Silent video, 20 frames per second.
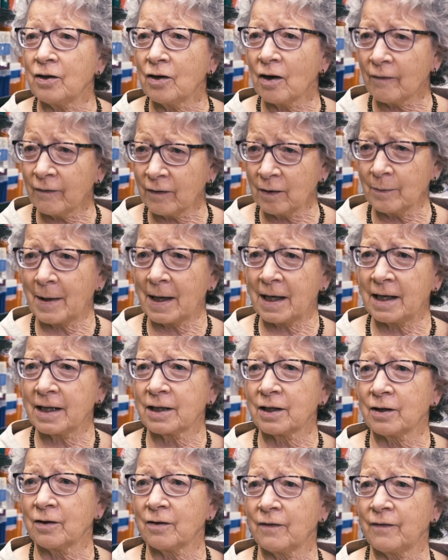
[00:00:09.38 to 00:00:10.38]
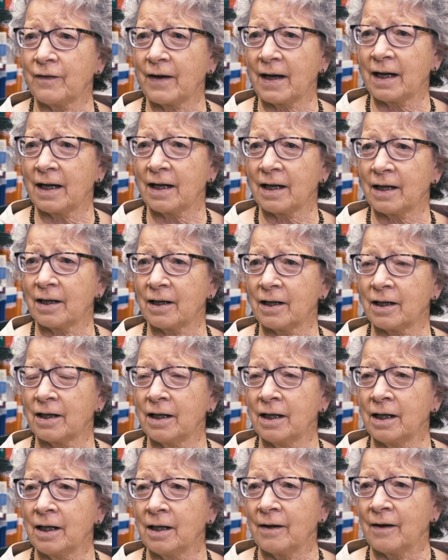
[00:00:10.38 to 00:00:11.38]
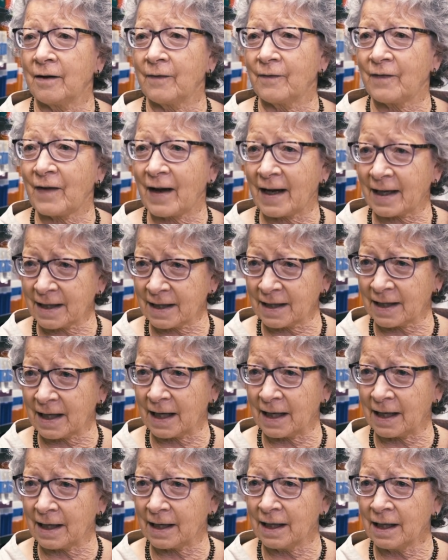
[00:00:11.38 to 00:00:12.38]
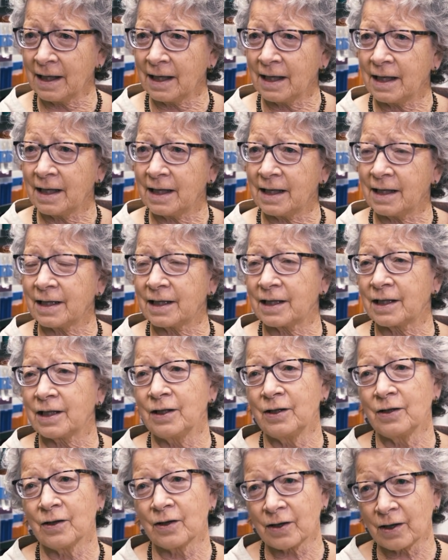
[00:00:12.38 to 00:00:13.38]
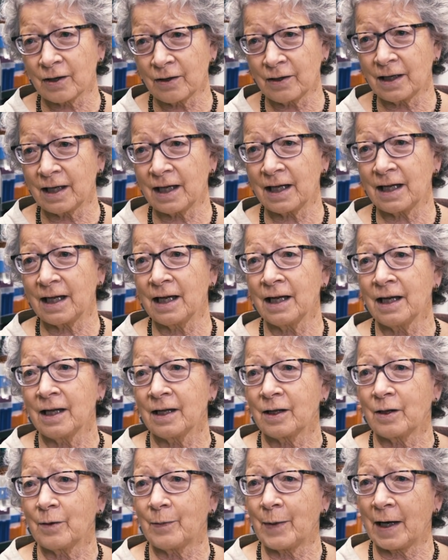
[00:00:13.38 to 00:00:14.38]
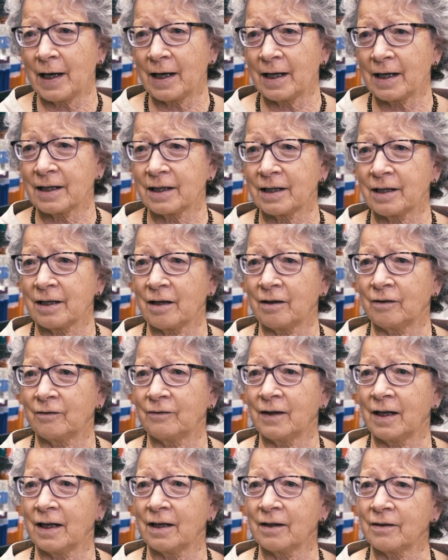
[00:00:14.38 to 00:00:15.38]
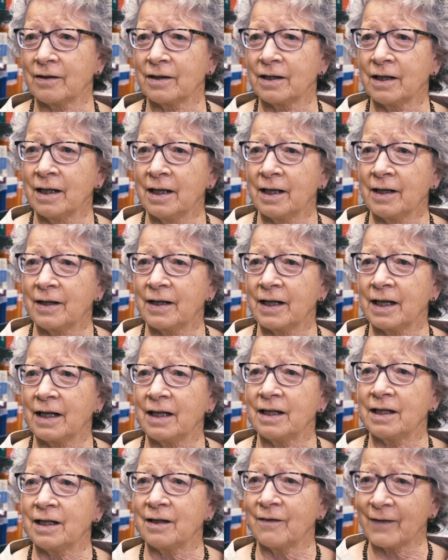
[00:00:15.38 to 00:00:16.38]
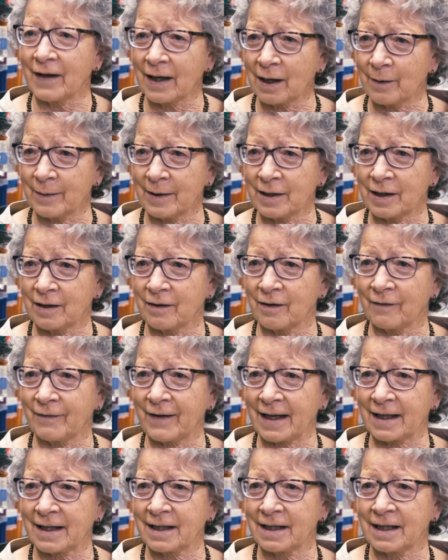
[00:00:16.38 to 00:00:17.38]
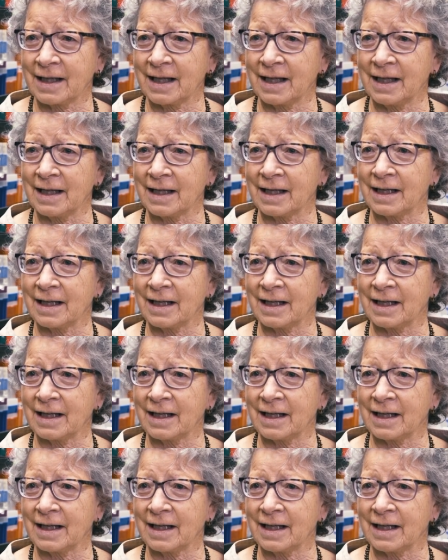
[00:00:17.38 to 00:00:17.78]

novel part of our vaccine is not only the part around the development of the vaccine